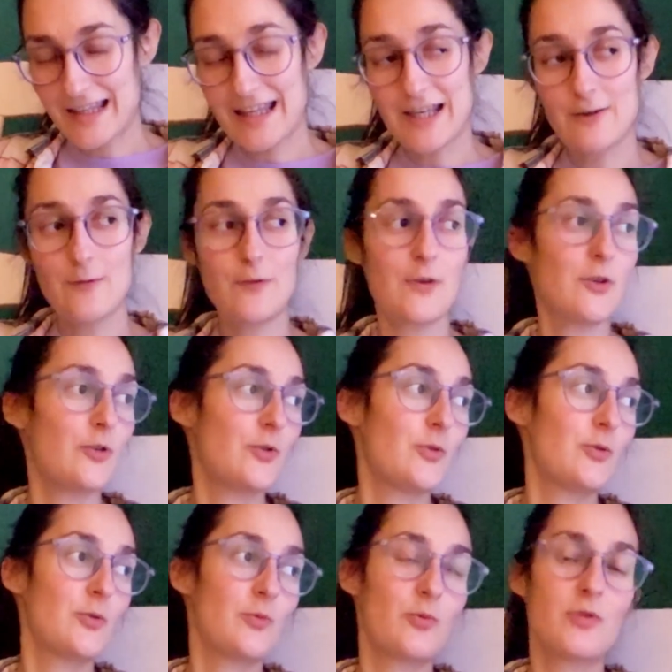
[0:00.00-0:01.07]
If you
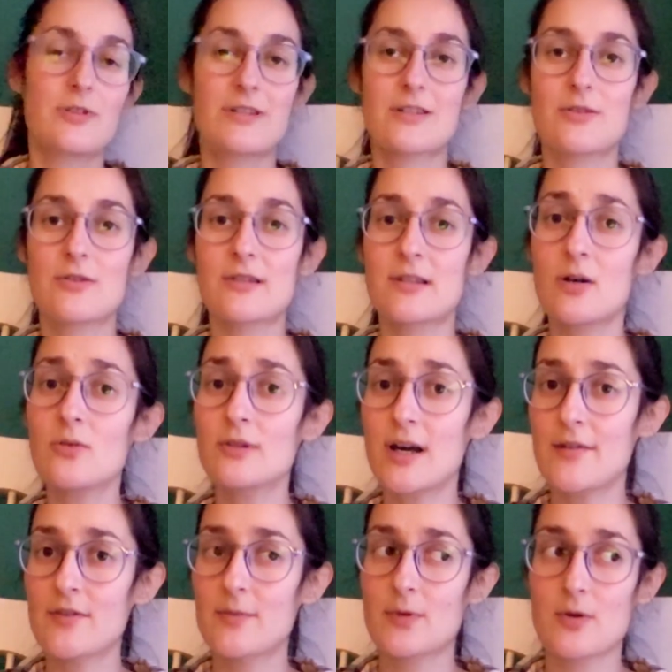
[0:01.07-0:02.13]
want to slow
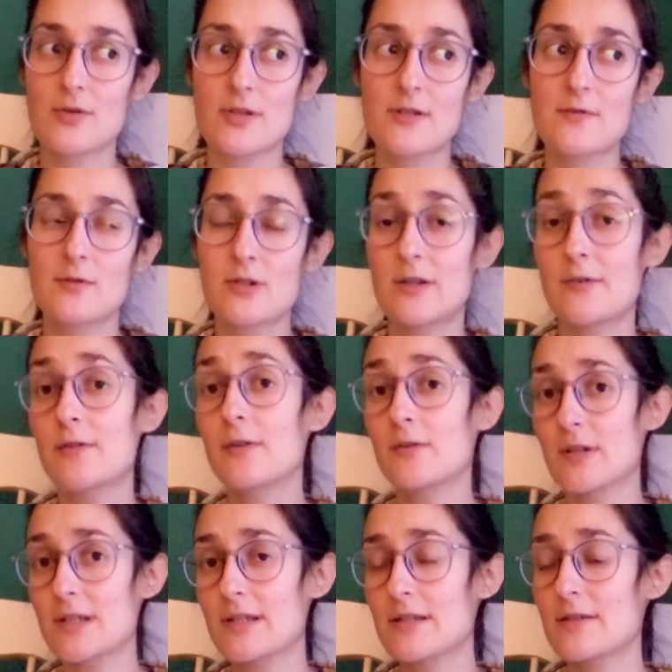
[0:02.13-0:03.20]
down the process for different
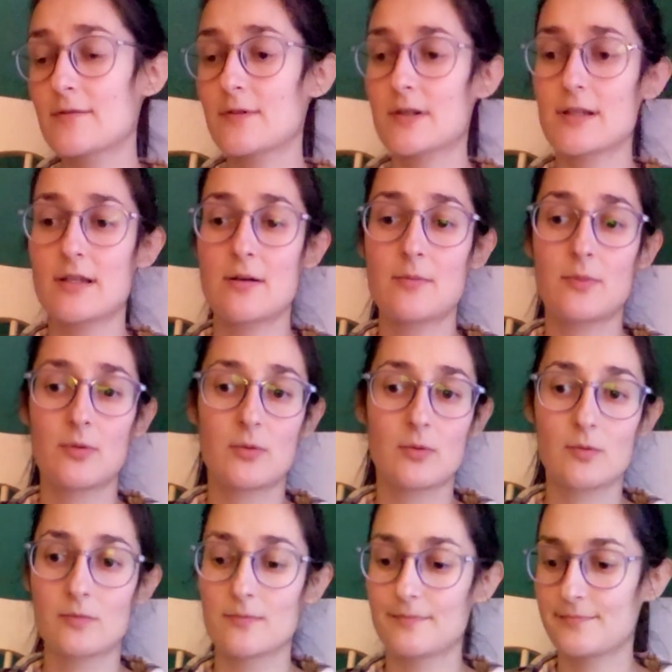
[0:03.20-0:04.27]
reasons, for
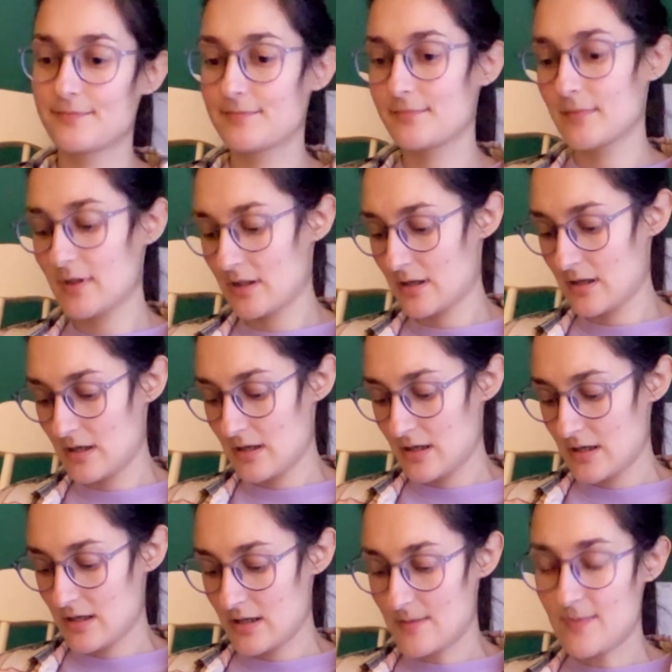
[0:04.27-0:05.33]
example,
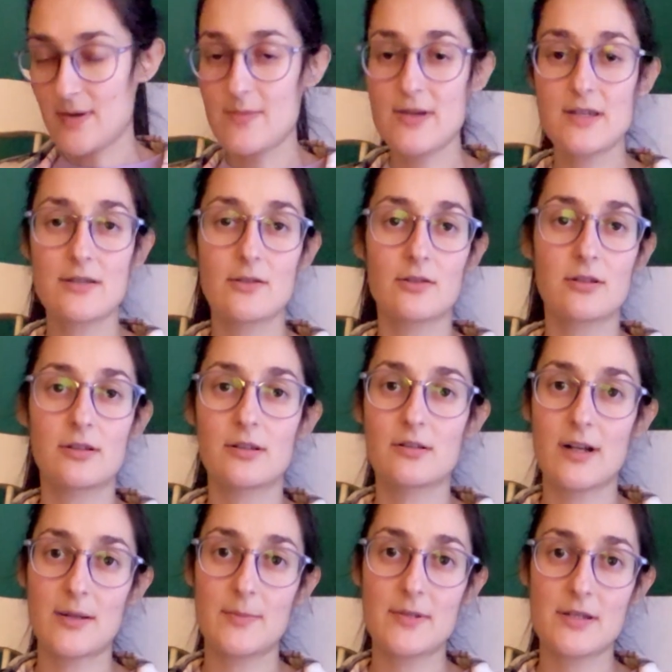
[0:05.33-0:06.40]
the baby is not in the
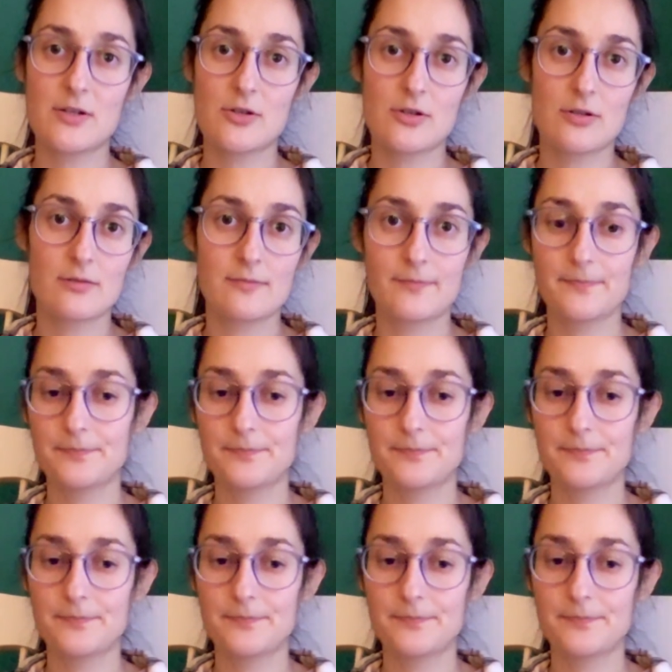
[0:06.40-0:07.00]
right position,